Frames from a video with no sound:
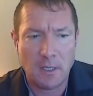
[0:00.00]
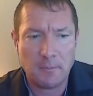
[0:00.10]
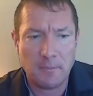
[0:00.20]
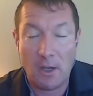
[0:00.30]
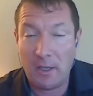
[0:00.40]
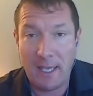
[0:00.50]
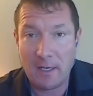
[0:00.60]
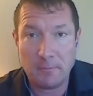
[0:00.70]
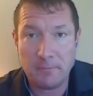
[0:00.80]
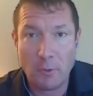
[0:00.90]
He had
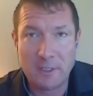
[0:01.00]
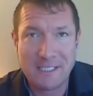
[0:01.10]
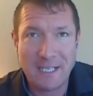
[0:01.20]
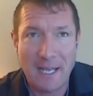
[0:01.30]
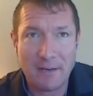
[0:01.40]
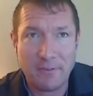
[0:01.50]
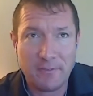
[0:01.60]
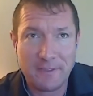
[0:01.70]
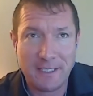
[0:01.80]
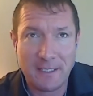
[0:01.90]
them 14 out of
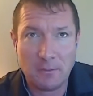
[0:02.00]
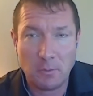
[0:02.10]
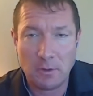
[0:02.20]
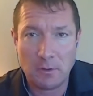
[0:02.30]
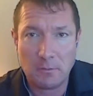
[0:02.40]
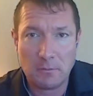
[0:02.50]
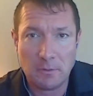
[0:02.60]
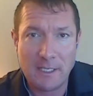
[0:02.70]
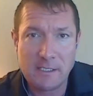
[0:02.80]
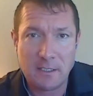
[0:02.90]
15 were
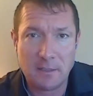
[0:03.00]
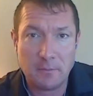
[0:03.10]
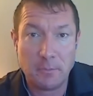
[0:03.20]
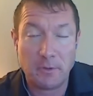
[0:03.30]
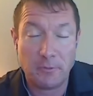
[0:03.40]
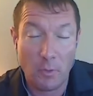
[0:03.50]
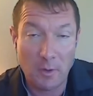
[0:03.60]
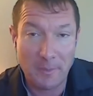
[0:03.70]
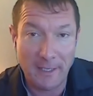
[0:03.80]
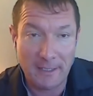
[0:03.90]
leased and
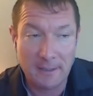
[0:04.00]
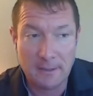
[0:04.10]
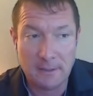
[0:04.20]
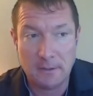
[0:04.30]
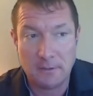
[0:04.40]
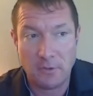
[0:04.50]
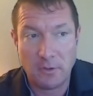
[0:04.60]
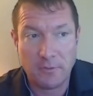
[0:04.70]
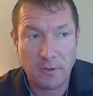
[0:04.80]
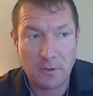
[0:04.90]
performing for
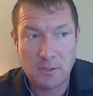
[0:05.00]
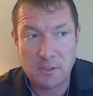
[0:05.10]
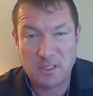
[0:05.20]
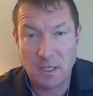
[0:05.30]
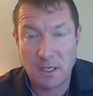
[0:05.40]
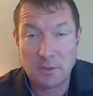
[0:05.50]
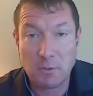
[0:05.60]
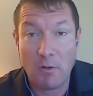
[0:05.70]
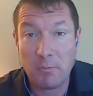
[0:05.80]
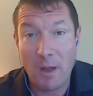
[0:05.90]
the first
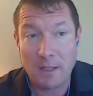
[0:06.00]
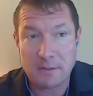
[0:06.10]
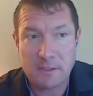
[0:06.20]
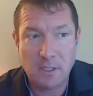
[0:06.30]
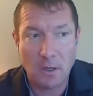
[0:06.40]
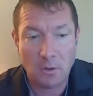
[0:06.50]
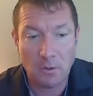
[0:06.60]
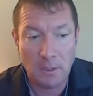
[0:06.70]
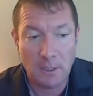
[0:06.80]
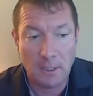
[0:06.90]
12 months.
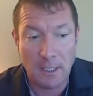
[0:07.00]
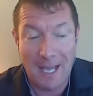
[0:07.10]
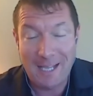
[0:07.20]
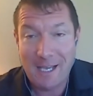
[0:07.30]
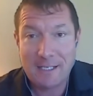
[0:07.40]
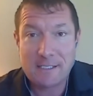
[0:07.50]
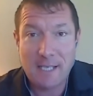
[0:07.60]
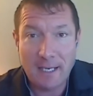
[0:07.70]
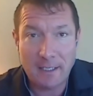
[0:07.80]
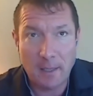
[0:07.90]
So I got
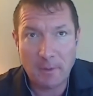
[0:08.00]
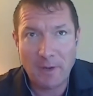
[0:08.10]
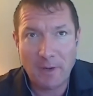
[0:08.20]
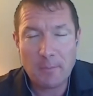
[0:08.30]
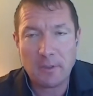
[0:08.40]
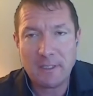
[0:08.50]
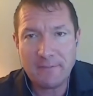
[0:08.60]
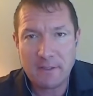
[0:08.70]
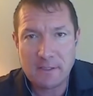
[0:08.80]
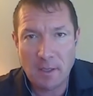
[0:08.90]
excited. I mean, when I
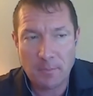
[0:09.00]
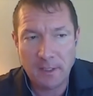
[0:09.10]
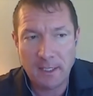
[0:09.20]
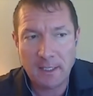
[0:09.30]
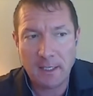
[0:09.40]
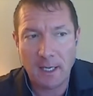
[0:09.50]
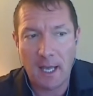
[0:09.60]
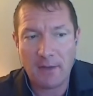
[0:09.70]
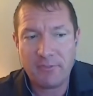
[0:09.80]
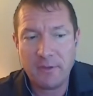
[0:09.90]
believe in something,
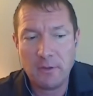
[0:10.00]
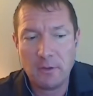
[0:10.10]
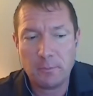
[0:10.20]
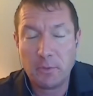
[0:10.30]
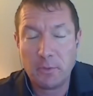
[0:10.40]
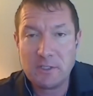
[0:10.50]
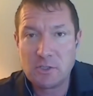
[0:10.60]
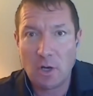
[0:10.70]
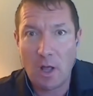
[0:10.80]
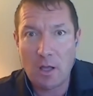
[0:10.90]
I feel pretty
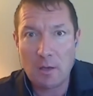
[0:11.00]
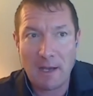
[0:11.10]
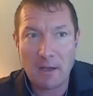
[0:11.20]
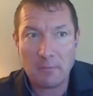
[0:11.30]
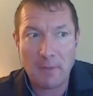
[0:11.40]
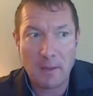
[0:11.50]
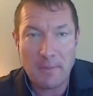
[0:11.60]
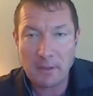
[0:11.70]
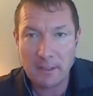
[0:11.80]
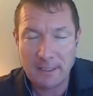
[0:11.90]
strong about my
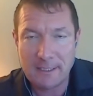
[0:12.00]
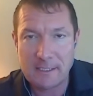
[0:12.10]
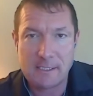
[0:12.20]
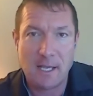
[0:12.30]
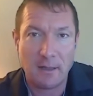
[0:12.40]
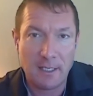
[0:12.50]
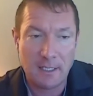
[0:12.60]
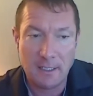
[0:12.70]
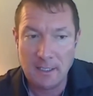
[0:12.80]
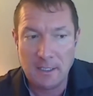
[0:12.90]
ability to sell
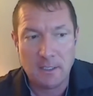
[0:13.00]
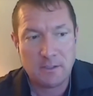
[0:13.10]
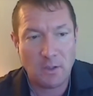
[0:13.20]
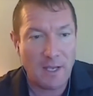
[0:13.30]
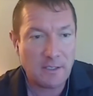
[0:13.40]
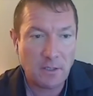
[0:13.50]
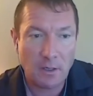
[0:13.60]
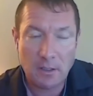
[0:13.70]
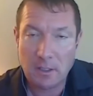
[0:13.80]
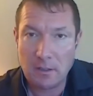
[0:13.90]
it. So I
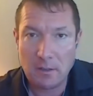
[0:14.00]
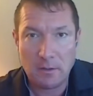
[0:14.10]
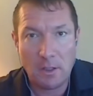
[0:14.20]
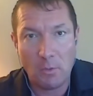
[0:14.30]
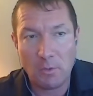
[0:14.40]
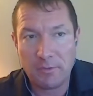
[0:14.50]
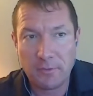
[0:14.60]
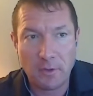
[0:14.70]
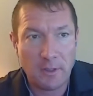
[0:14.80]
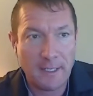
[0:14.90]
started,
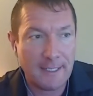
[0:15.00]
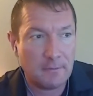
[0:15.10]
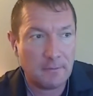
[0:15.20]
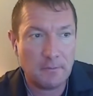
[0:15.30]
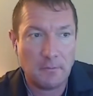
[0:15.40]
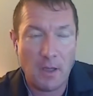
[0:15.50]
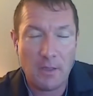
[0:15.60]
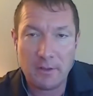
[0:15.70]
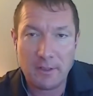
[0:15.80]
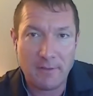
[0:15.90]
referring
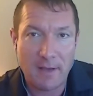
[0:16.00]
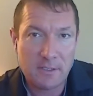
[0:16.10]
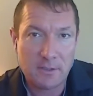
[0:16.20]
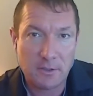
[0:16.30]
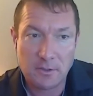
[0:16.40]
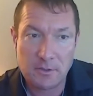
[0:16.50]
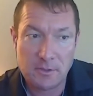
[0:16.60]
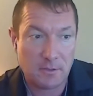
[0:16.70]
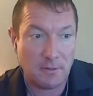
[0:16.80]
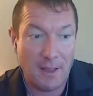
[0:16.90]
other
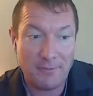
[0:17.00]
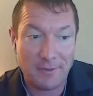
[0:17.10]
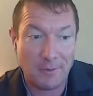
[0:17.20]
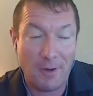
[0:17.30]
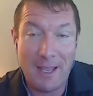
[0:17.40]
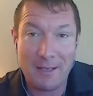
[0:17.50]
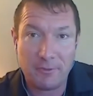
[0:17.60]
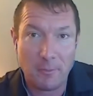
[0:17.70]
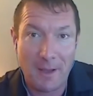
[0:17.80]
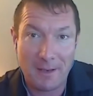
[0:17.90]
investors left and right
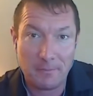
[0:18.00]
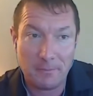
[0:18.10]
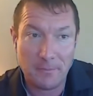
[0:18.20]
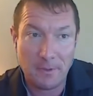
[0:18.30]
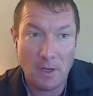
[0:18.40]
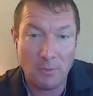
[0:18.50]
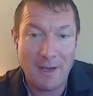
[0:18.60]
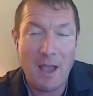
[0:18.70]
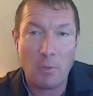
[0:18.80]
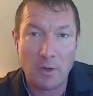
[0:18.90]
from my,
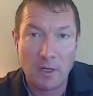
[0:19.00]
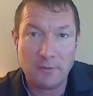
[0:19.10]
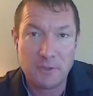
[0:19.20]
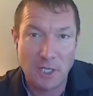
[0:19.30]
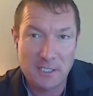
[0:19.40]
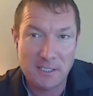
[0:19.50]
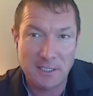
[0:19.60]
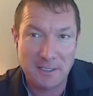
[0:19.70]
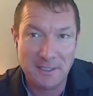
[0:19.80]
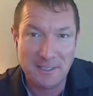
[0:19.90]
network of
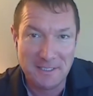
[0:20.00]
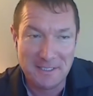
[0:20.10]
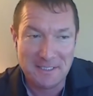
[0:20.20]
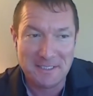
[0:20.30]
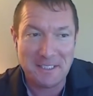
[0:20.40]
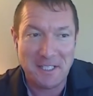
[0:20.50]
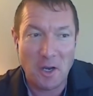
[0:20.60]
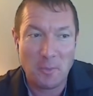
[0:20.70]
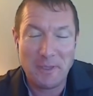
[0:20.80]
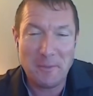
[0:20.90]
trusted,
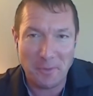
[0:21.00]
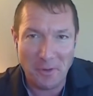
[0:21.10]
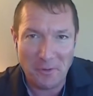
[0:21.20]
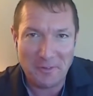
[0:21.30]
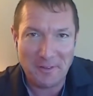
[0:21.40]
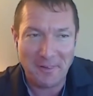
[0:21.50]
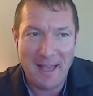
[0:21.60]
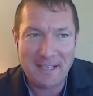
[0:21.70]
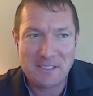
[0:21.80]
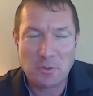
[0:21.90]
people over the
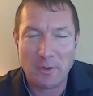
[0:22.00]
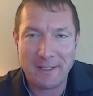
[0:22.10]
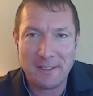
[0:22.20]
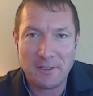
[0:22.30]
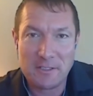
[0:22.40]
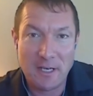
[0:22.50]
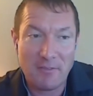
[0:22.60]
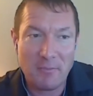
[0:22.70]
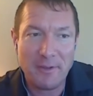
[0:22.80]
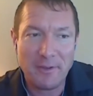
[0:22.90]
last 20 years that
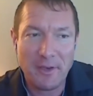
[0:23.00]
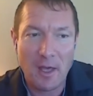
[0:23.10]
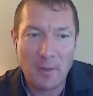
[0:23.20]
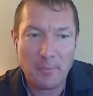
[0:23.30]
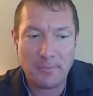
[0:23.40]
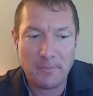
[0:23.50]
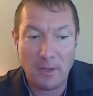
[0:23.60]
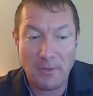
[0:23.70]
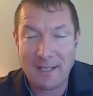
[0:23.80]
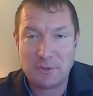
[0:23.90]
I've built up,
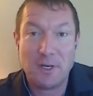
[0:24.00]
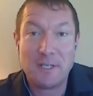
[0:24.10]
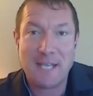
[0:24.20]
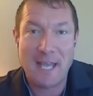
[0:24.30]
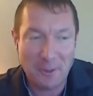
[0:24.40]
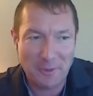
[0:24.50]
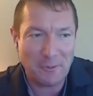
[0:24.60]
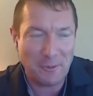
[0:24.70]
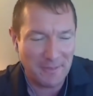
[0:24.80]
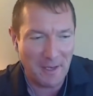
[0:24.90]
that trust equity
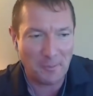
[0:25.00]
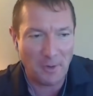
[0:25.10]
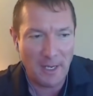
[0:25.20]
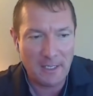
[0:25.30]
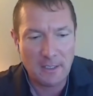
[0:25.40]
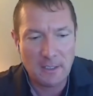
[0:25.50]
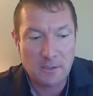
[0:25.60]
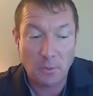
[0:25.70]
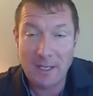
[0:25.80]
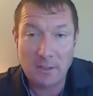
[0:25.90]
with them. Right.
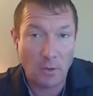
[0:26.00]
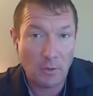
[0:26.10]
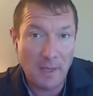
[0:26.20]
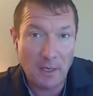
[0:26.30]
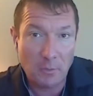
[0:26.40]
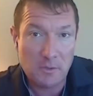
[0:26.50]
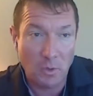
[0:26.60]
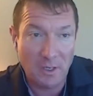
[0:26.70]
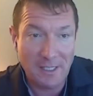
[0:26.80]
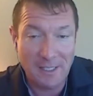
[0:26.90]
So when I told him that it was
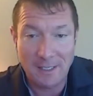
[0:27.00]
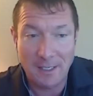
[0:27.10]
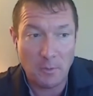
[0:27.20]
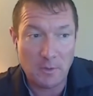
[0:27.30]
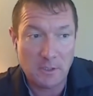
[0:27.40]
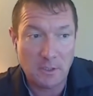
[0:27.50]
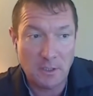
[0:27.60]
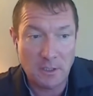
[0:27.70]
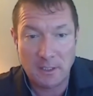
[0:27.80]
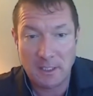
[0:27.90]
working, it was
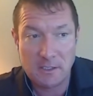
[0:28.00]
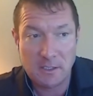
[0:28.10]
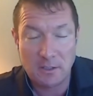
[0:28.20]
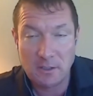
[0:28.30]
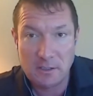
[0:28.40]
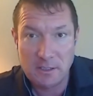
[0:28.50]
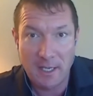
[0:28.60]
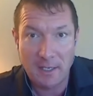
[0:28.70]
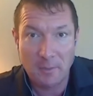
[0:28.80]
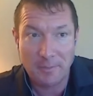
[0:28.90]
good. He's a good
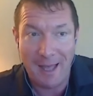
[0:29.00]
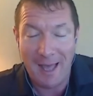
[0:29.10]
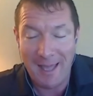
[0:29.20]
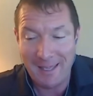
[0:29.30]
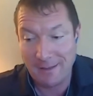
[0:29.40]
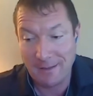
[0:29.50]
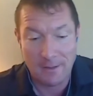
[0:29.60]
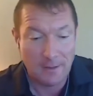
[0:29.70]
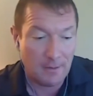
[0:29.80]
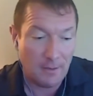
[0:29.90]
stand-up guy.
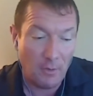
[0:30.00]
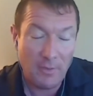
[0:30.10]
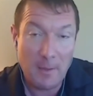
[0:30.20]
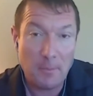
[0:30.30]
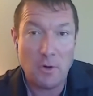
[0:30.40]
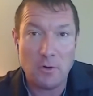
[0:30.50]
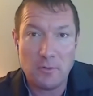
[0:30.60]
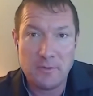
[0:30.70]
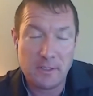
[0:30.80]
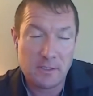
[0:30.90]
They
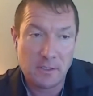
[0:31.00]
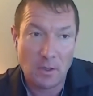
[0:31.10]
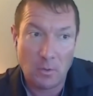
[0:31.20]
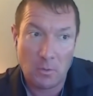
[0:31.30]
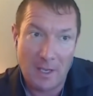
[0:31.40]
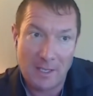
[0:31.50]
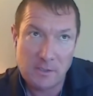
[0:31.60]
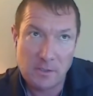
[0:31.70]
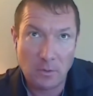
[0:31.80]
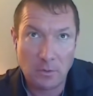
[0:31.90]
moved. And so I
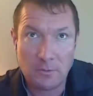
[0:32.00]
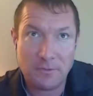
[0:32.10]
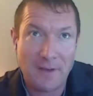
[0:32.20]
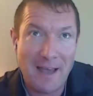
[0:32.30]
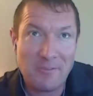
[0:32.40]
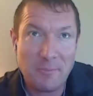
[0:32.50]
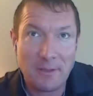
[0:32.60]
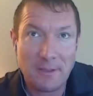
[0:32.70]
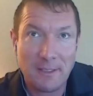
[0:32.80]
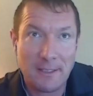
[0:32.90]
sold $5
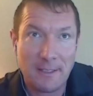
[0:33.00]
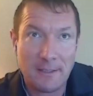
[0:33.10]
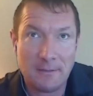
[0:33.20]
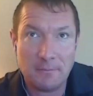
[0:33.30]
million in,